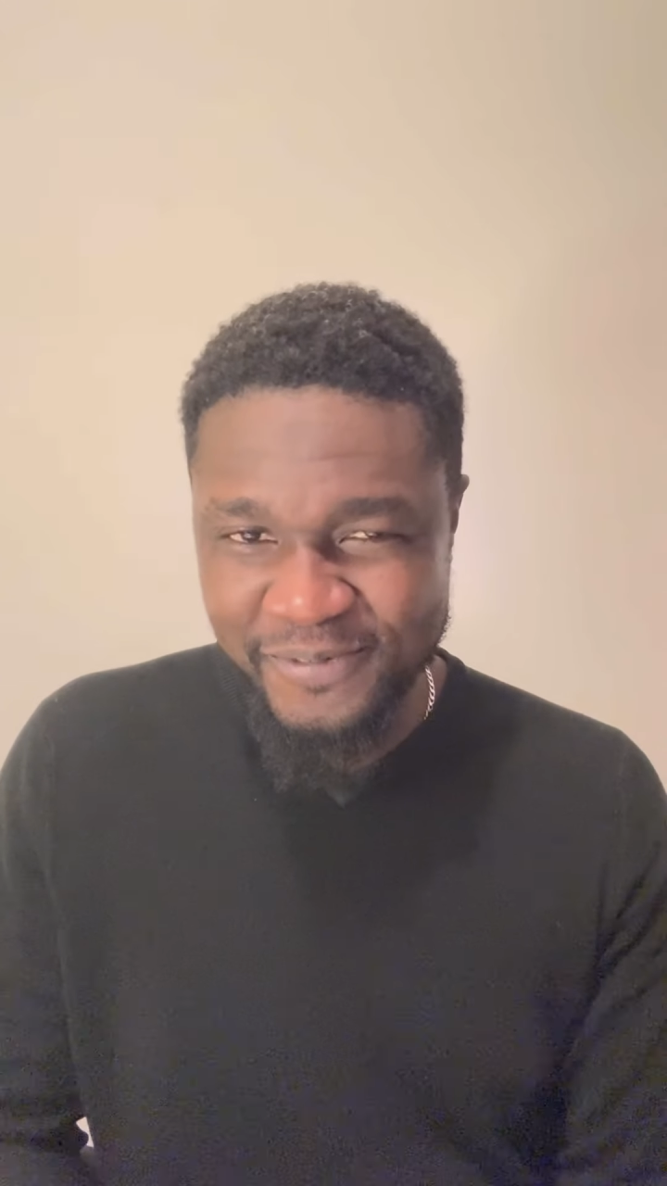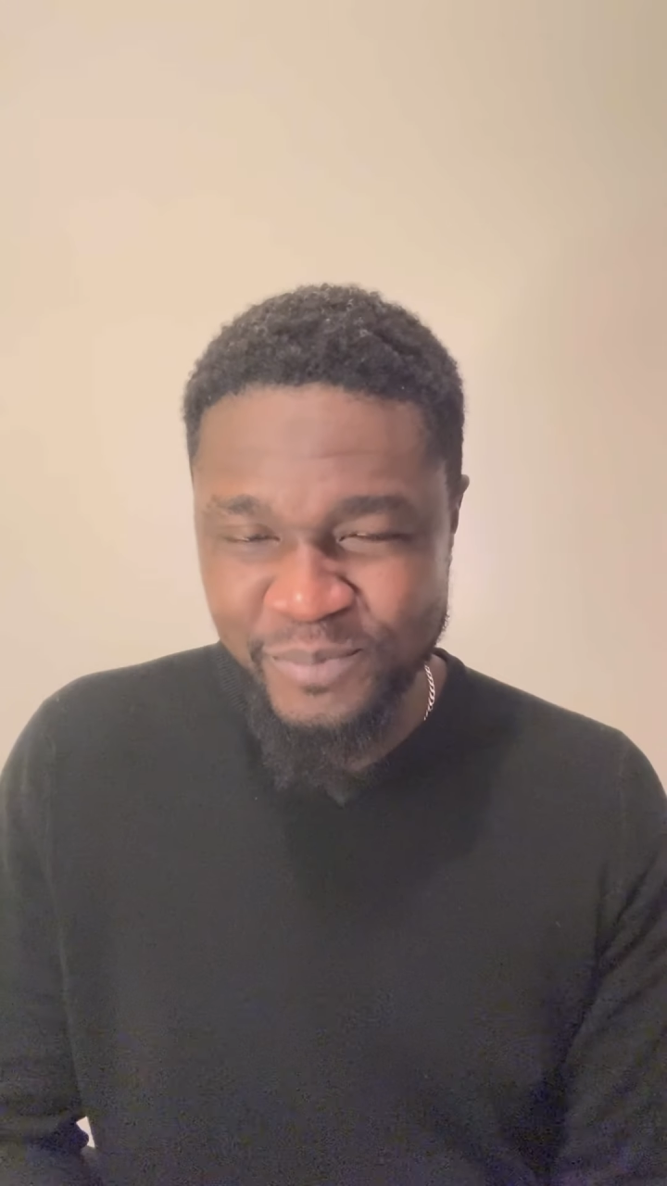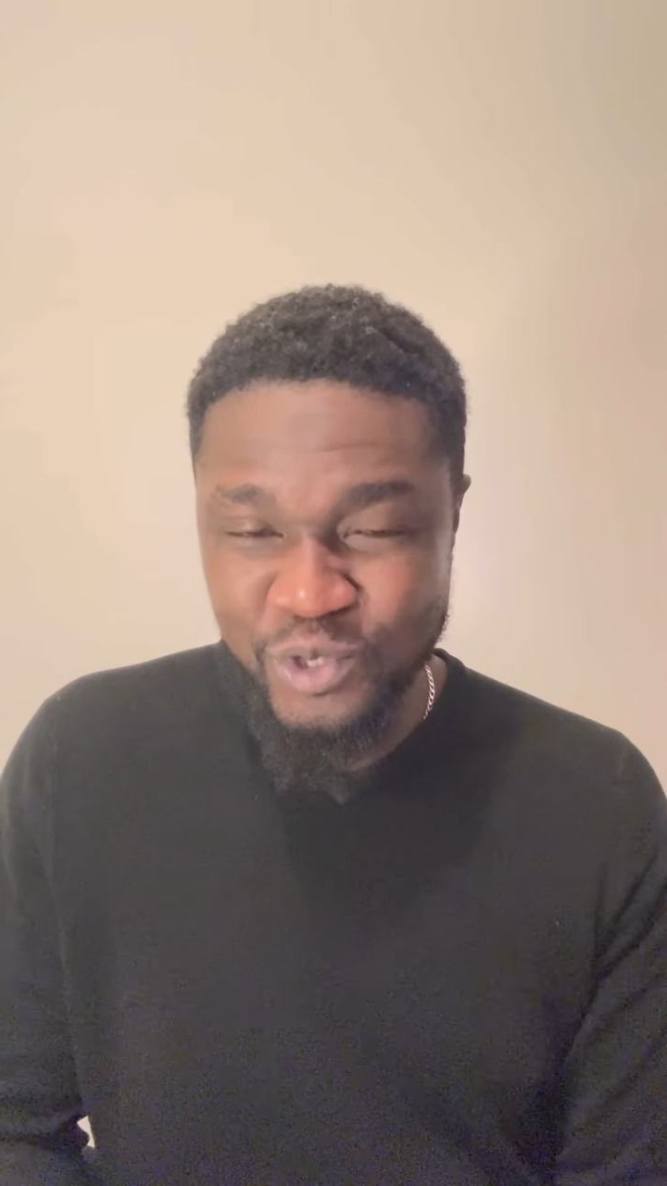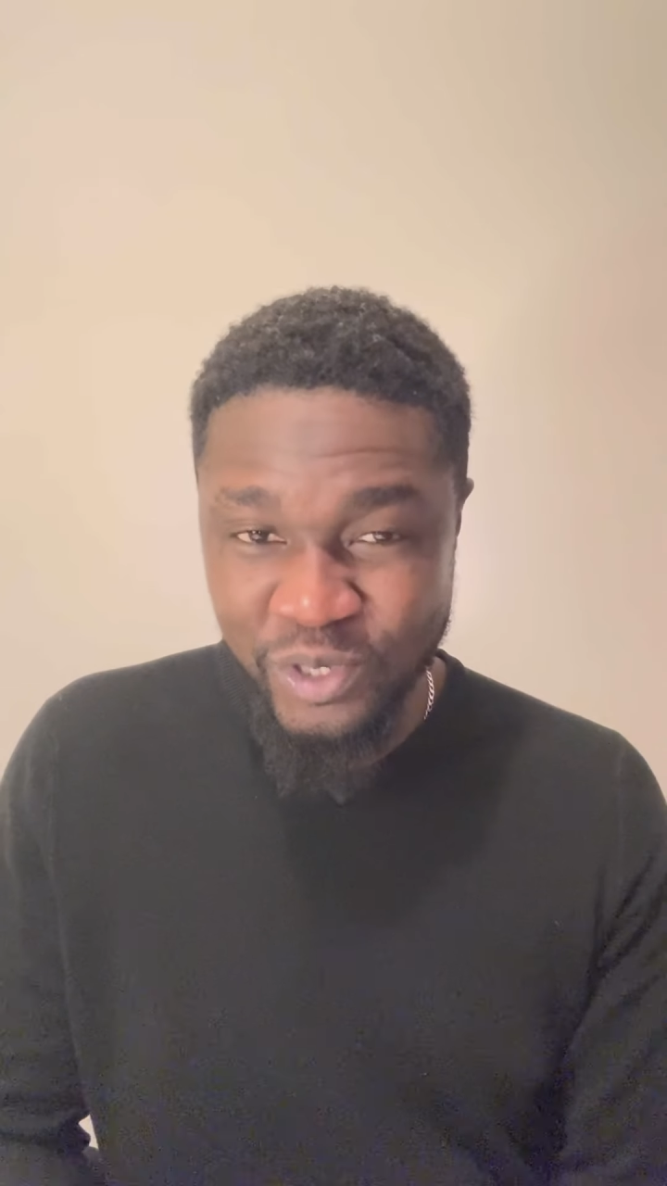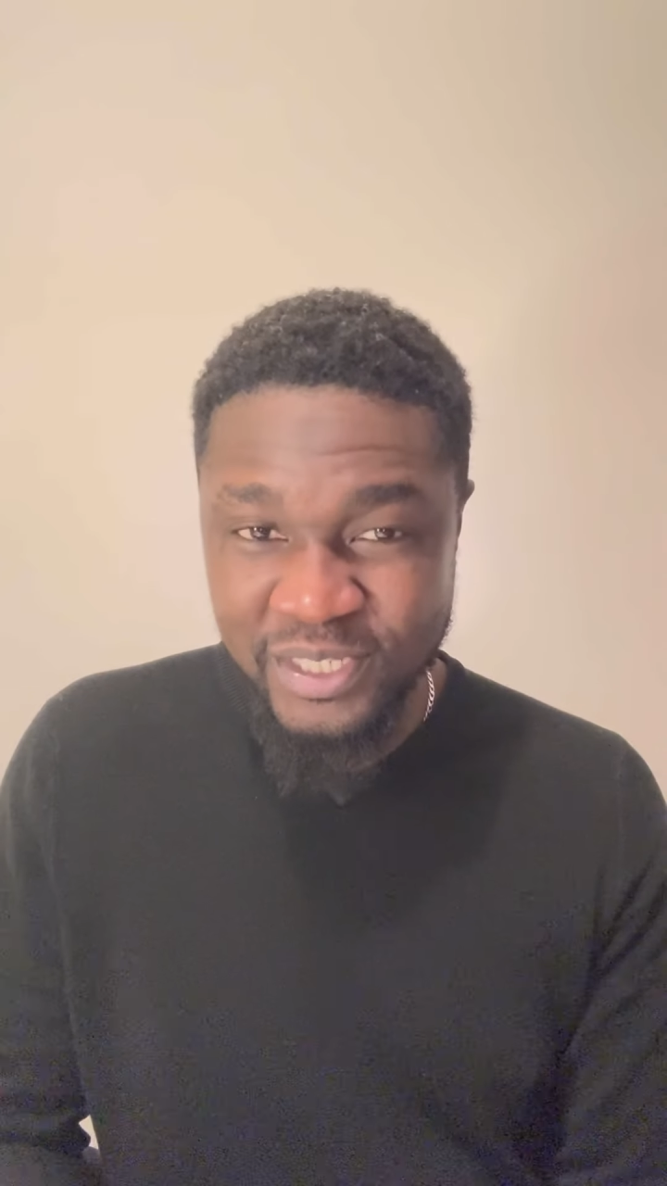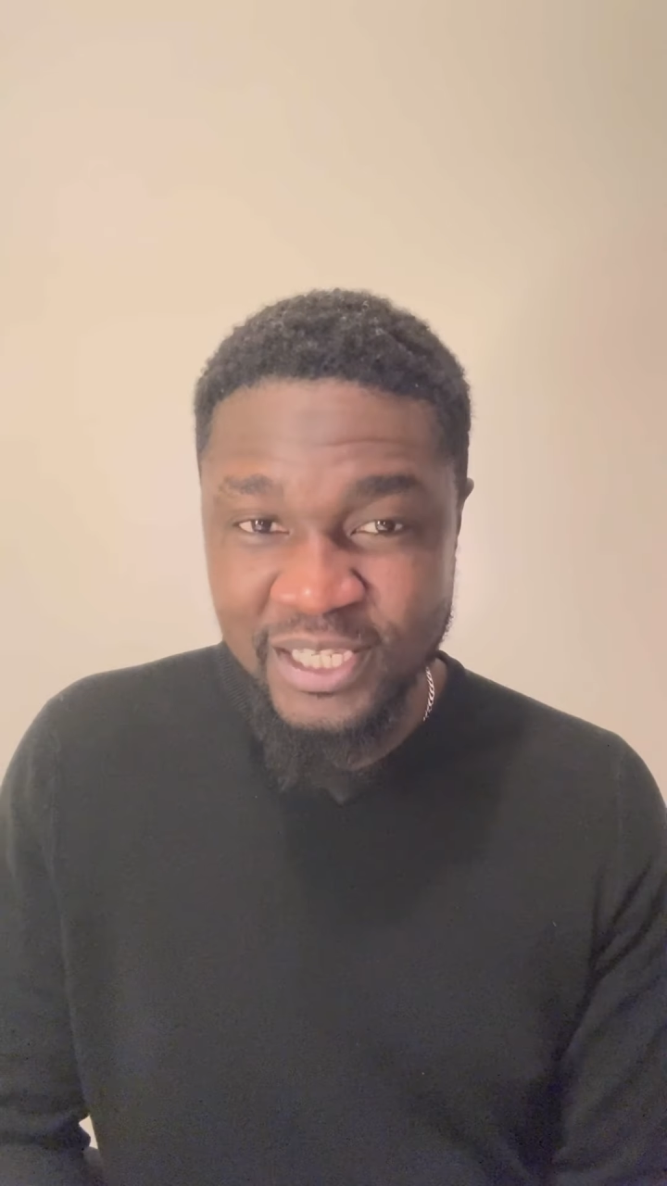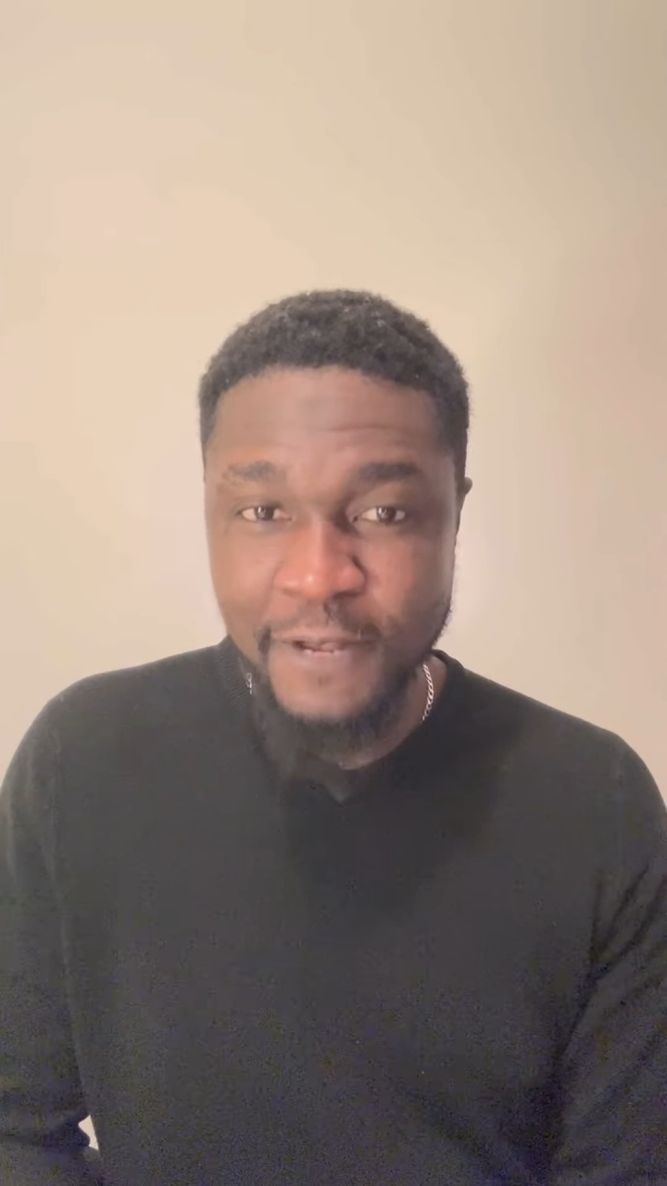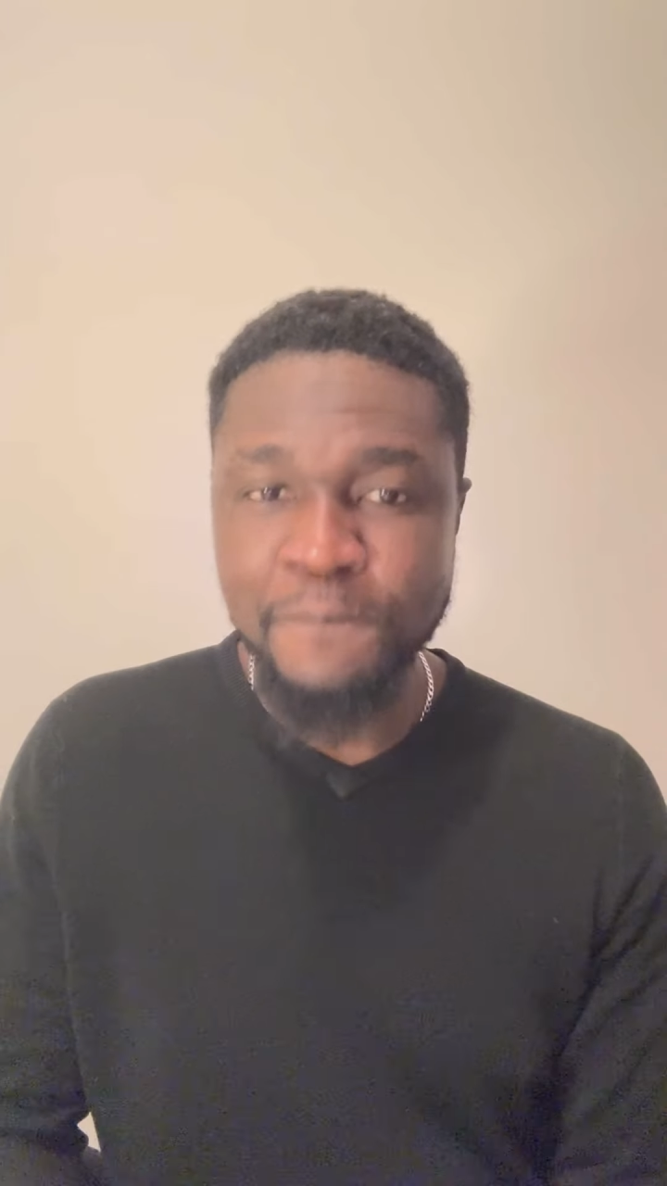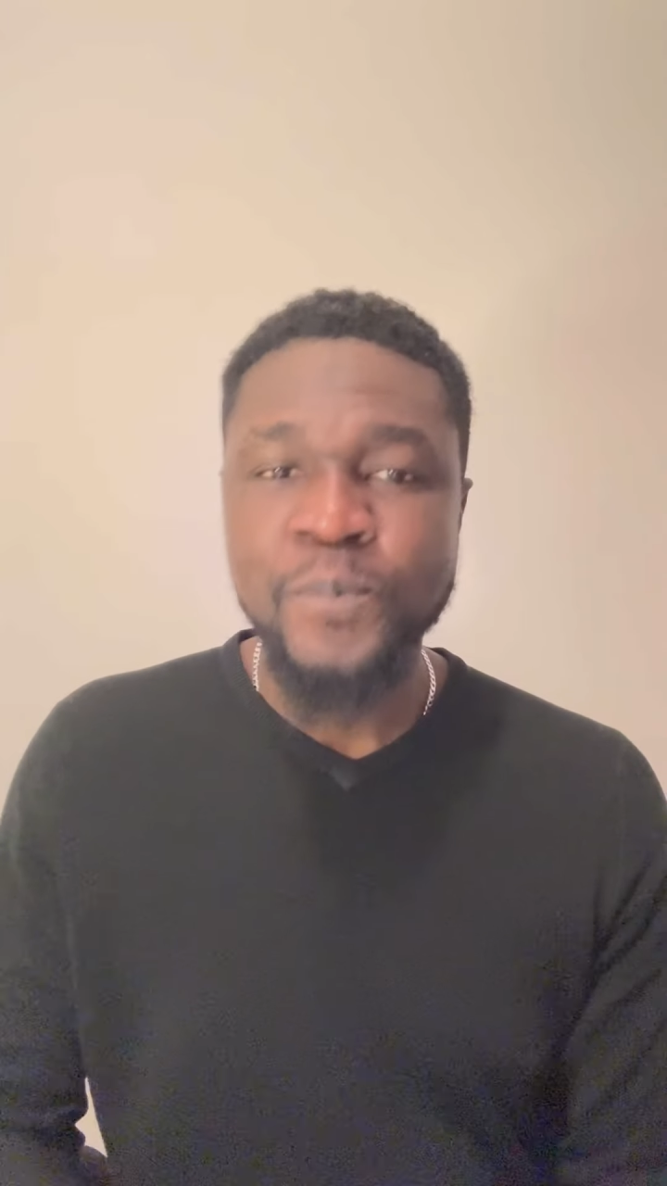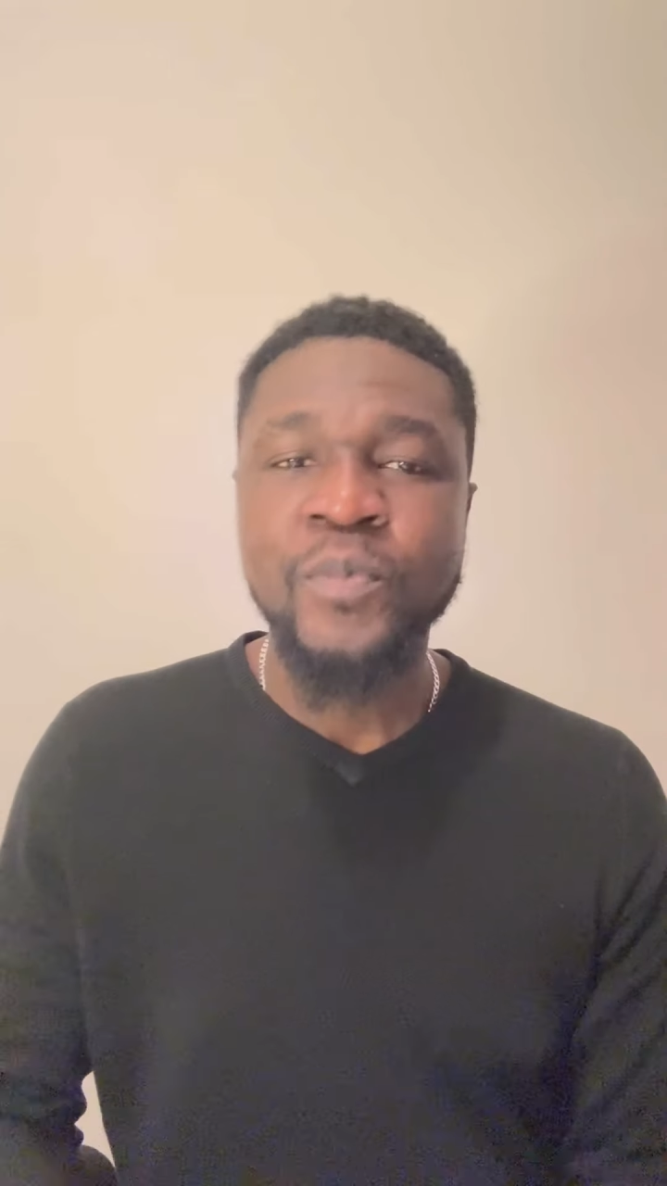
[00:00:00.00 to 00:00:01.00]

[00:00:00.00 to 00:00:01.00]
You understand?